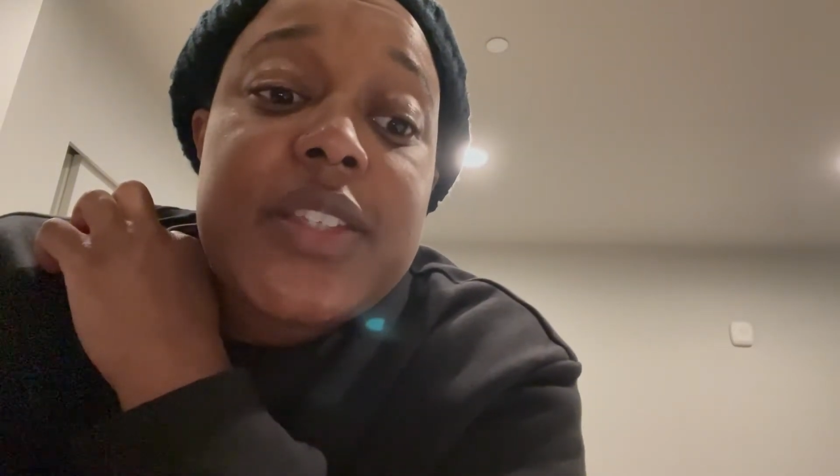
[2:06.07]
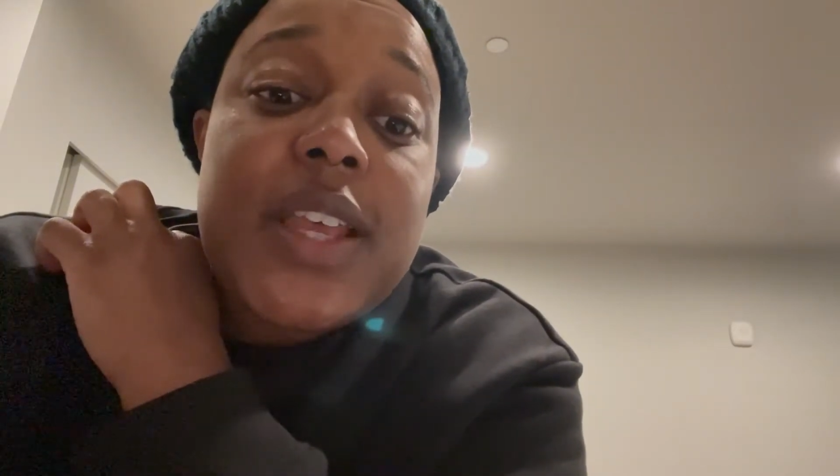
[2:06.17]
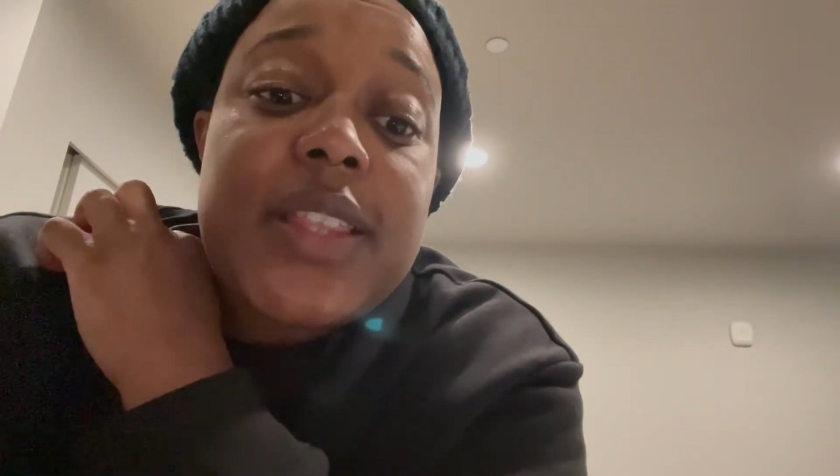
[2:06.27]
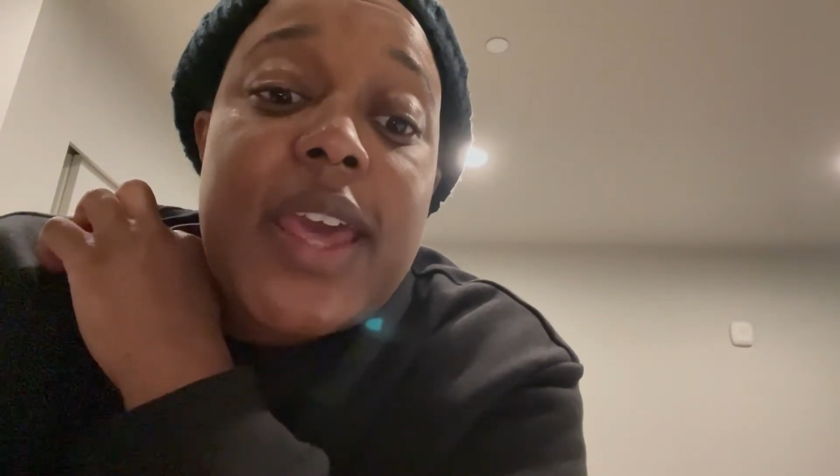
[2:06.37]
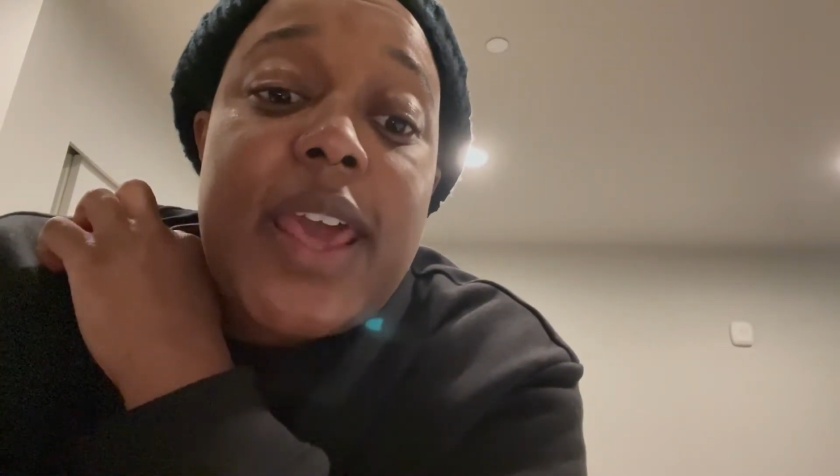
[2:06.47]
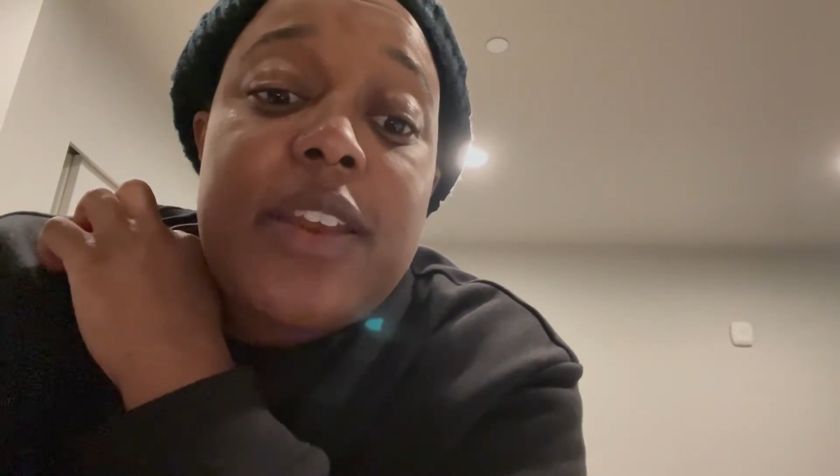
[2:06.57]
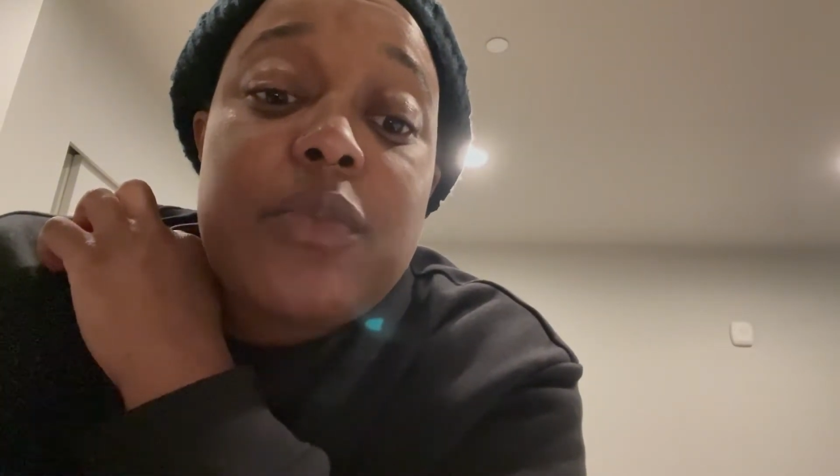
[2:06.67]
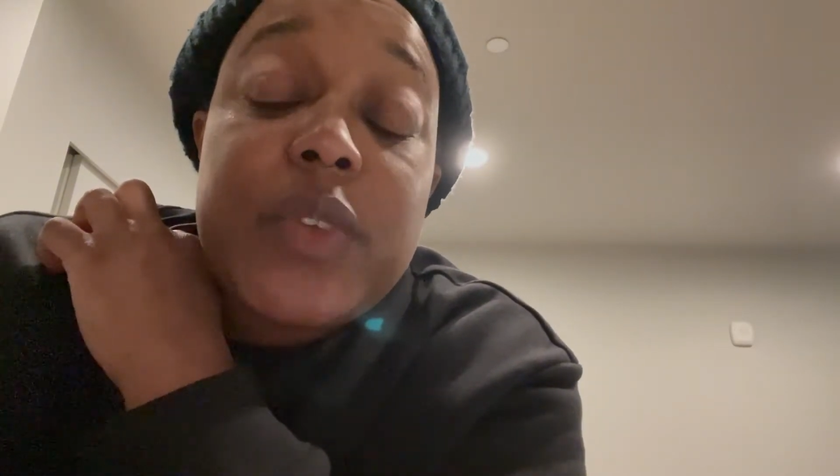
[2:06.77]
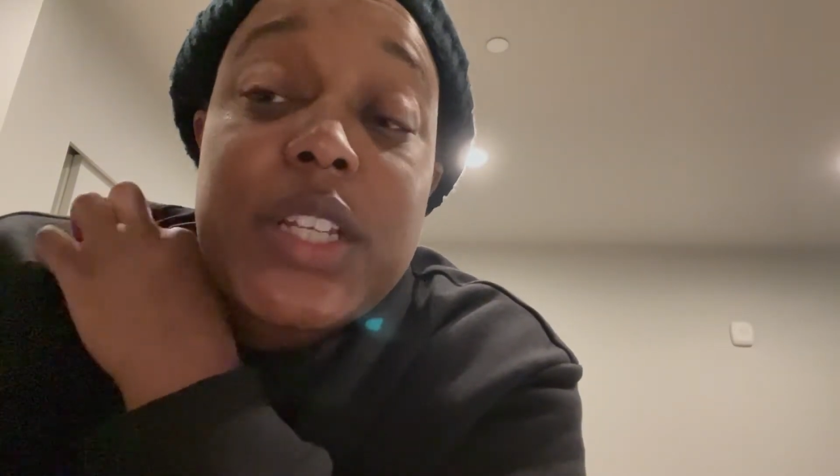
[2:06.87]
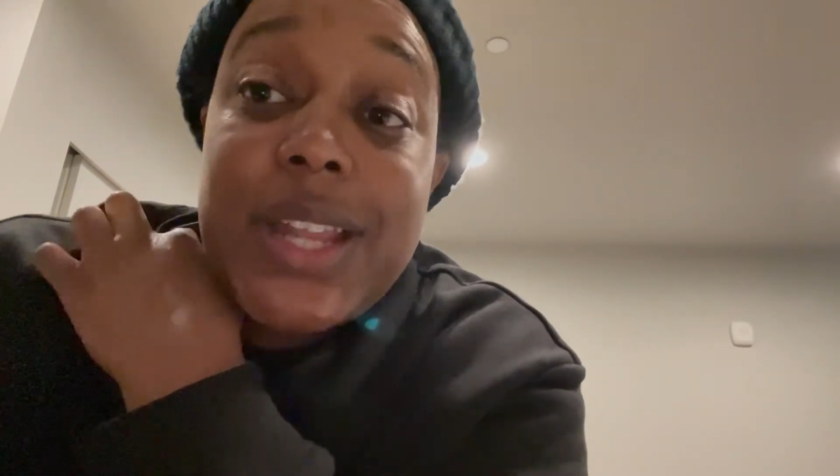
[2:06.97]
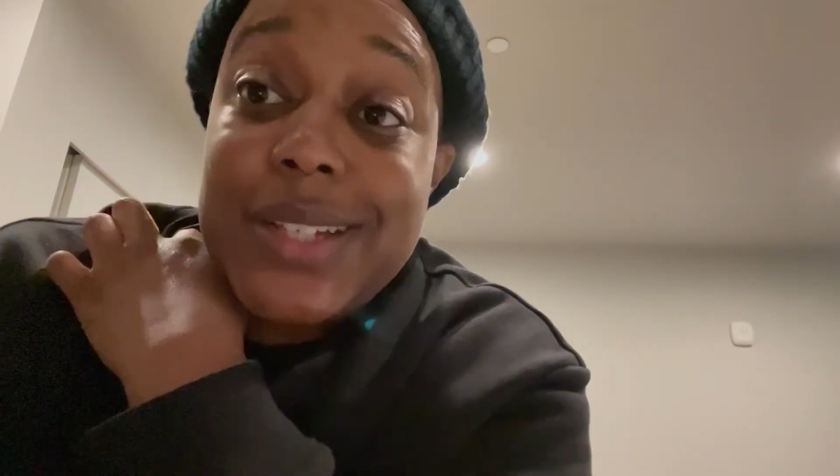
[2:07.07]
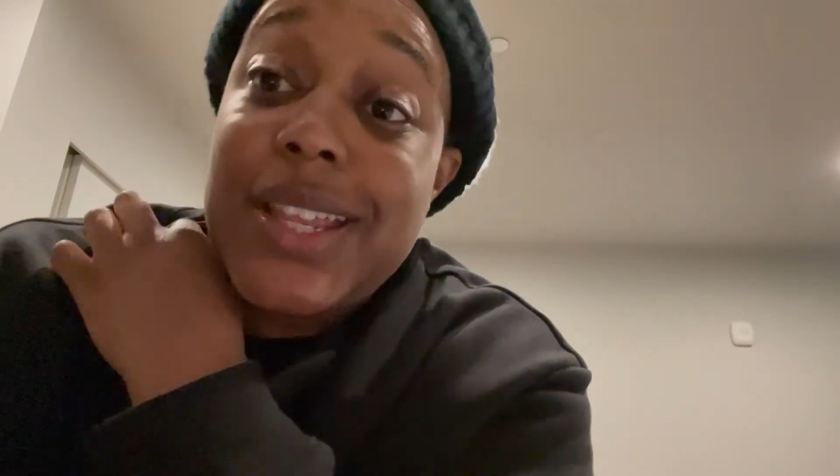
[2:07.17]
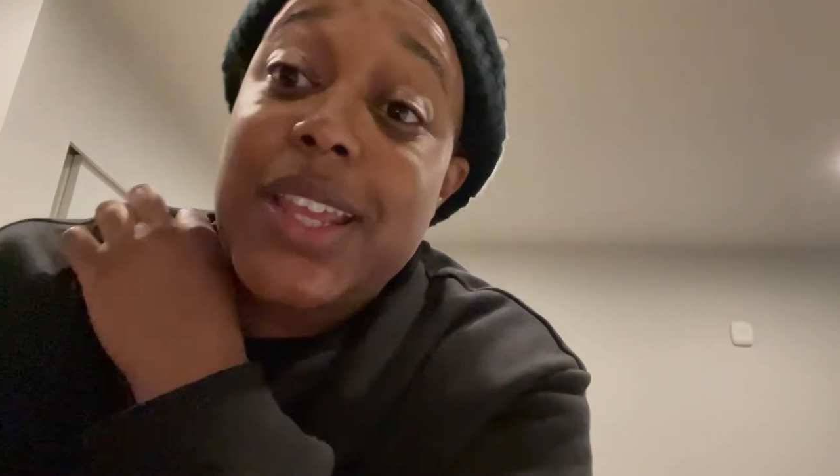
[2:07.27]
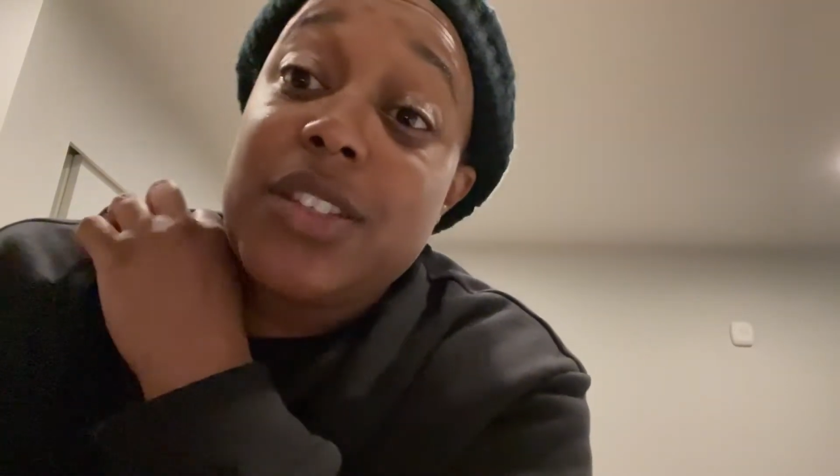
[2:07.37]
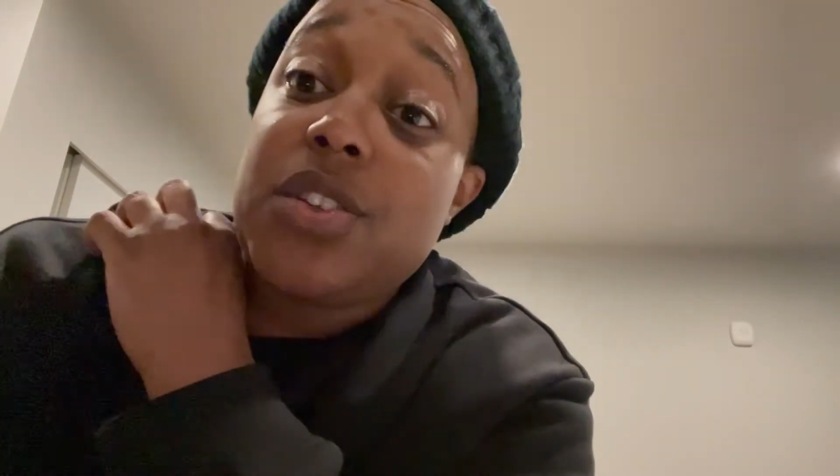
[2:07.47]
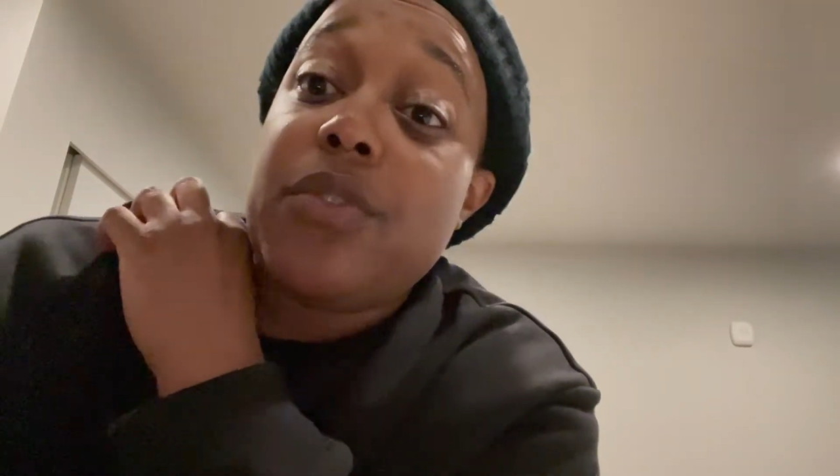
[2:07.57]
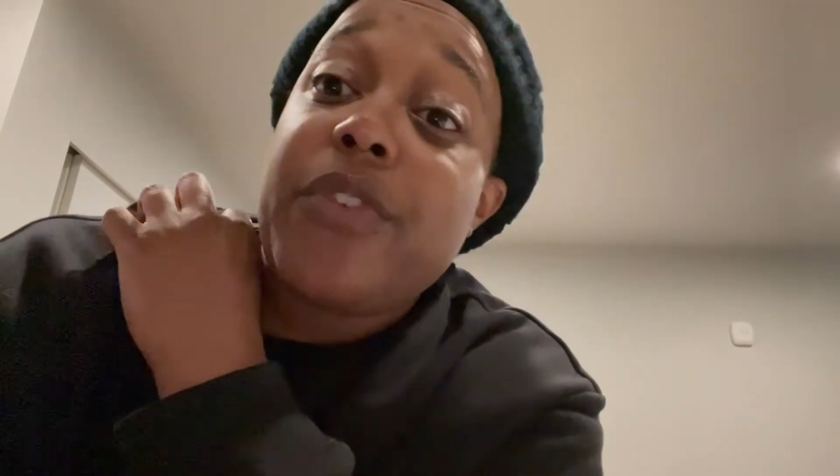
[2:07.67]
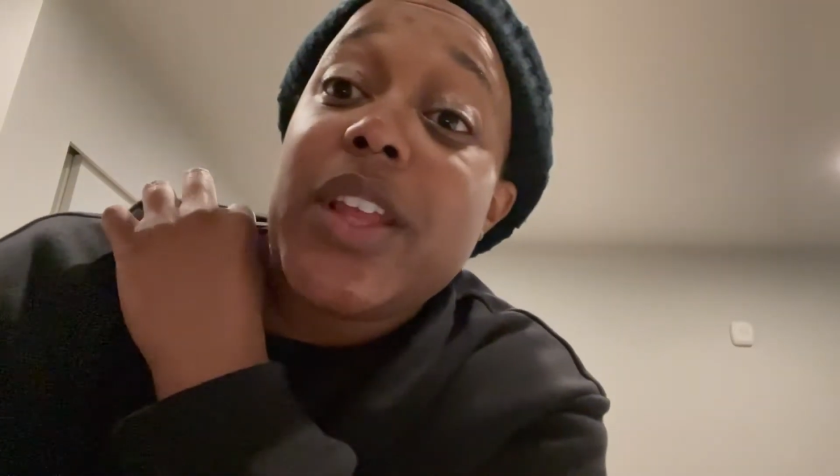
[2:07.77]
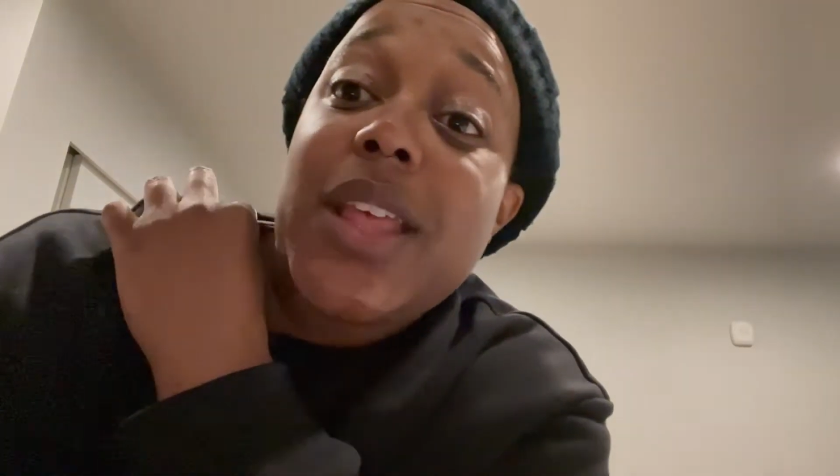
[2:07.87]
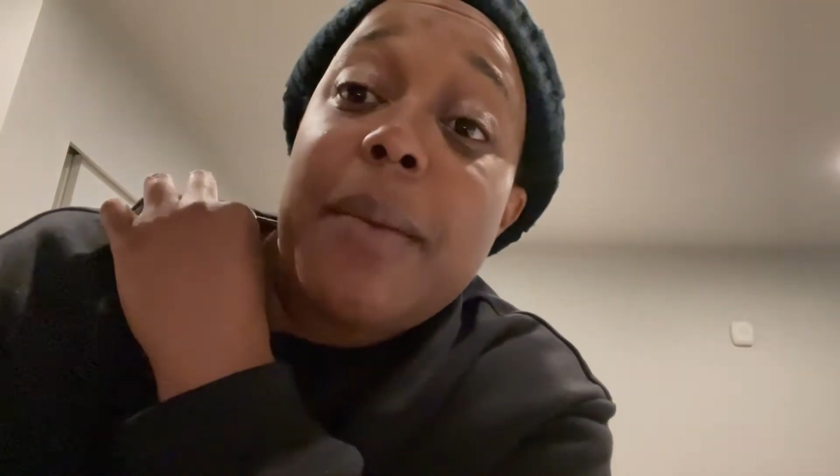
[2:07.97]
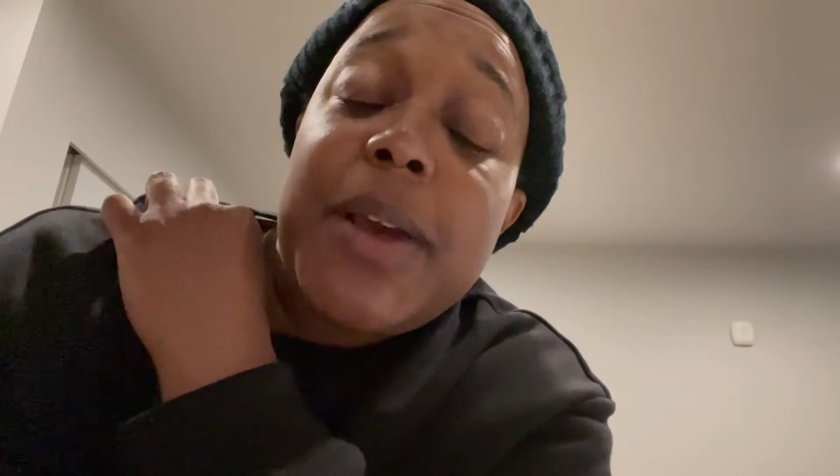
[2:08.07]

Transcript: like that I don't really like taking Zofran that